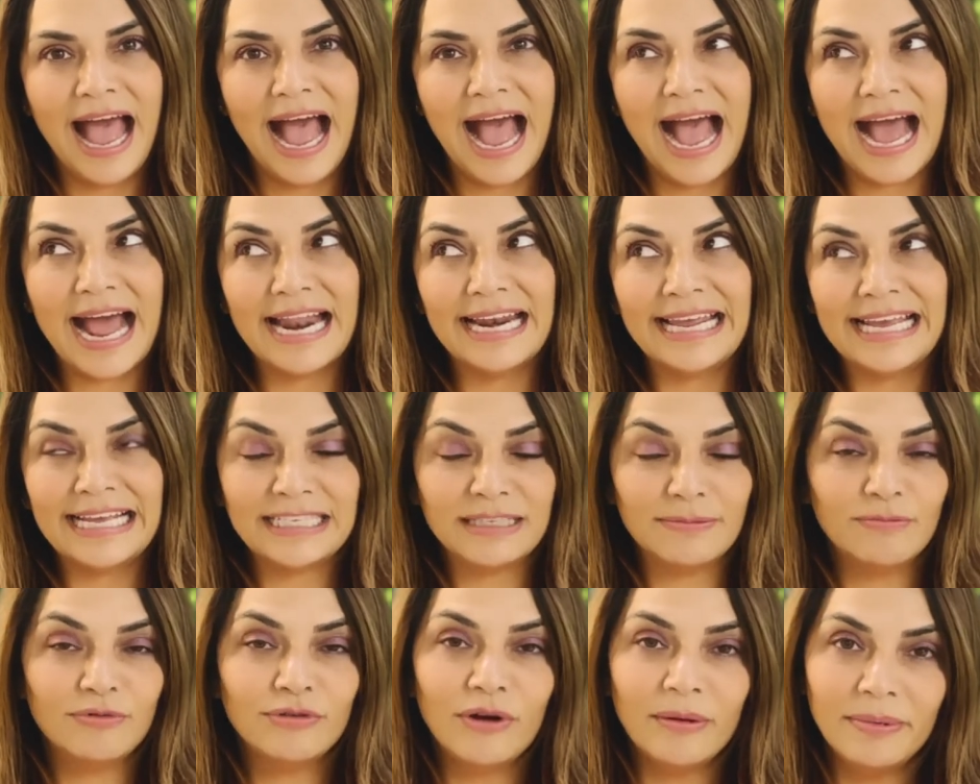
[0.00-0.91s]
and it's
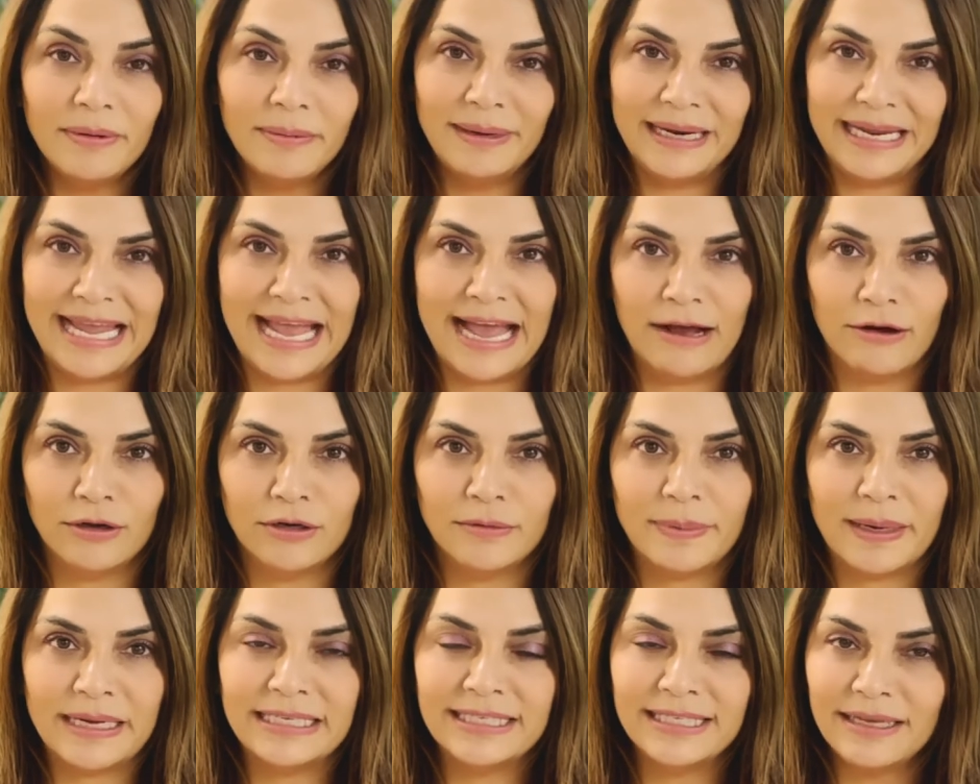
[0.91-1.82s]
probably held
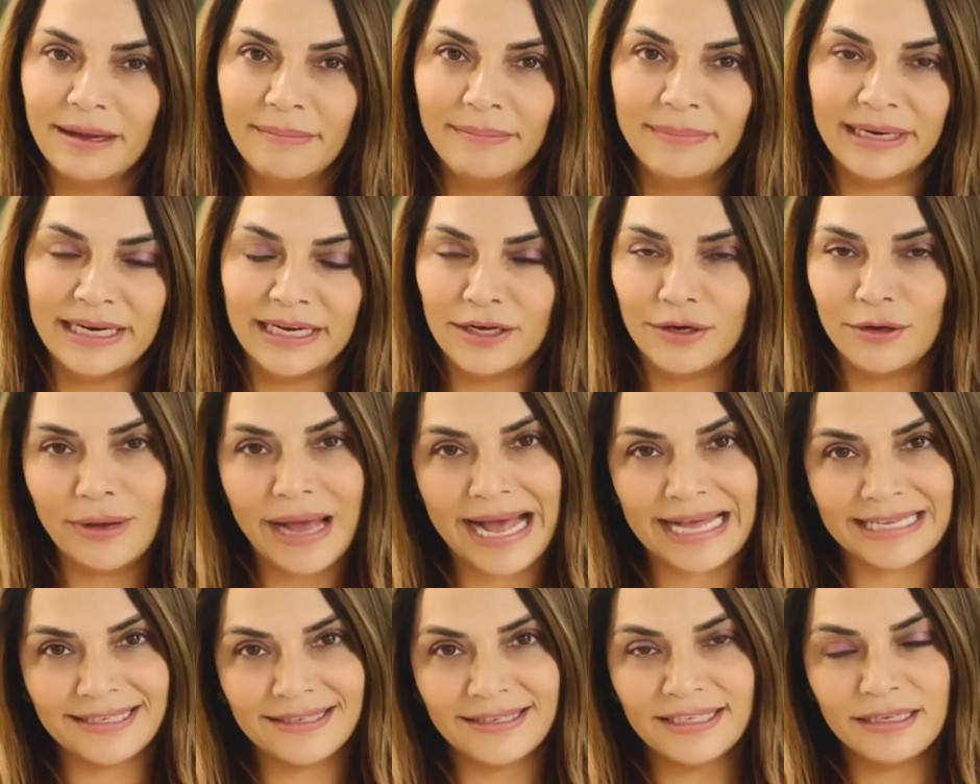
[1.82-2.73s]
by somebody who
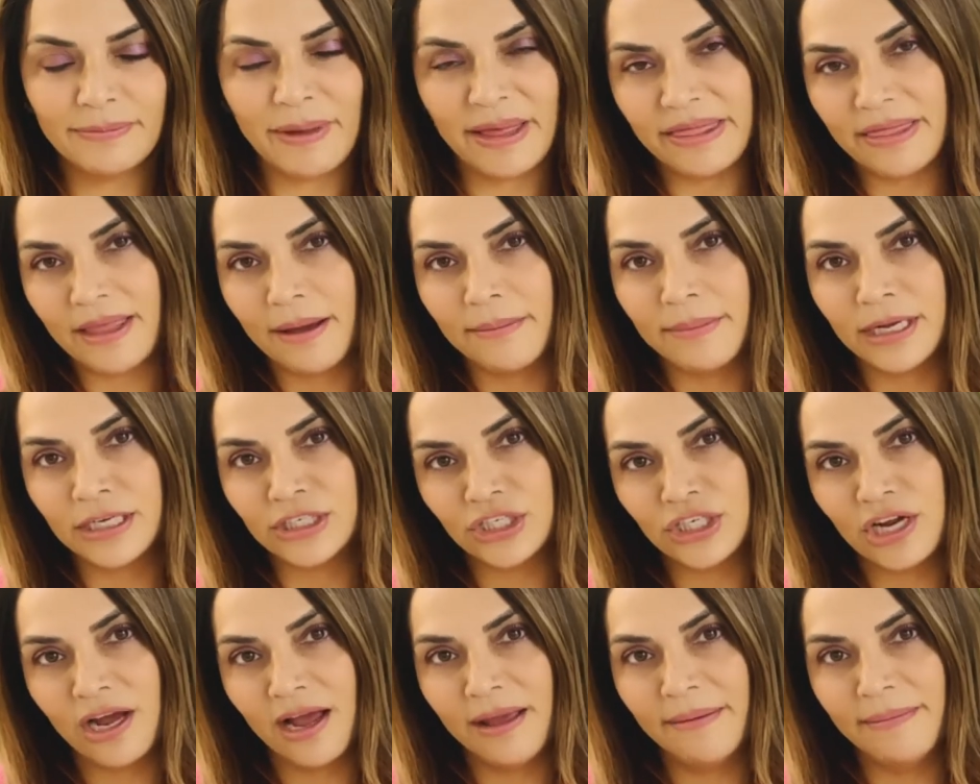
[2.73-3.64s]
hasn't spent that much
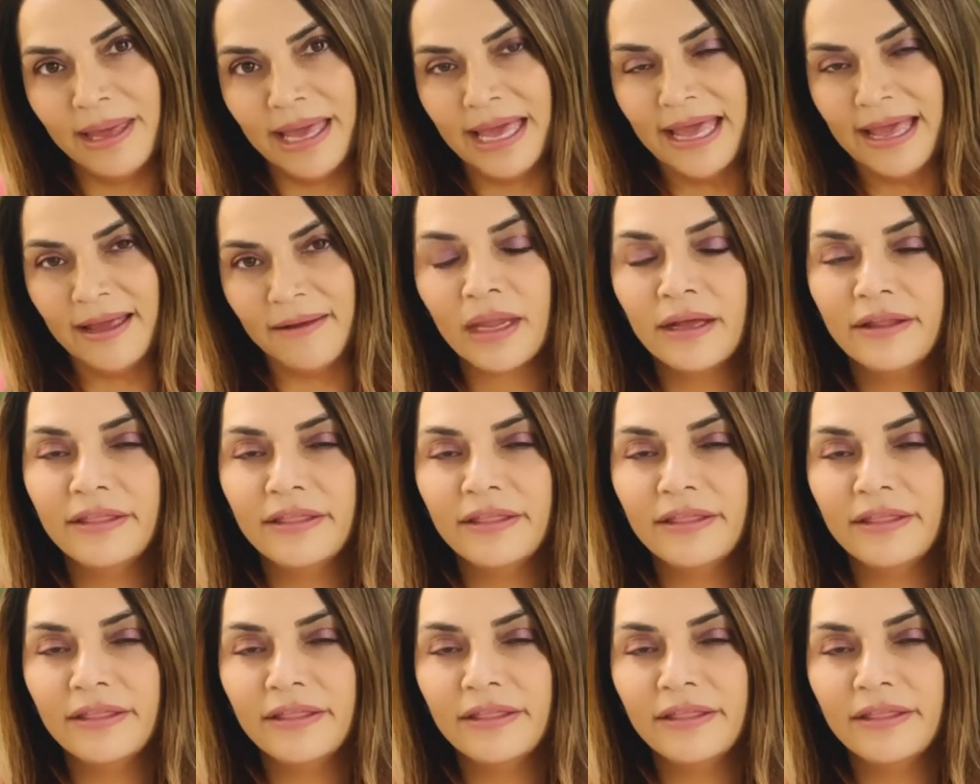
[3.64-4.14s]
time here.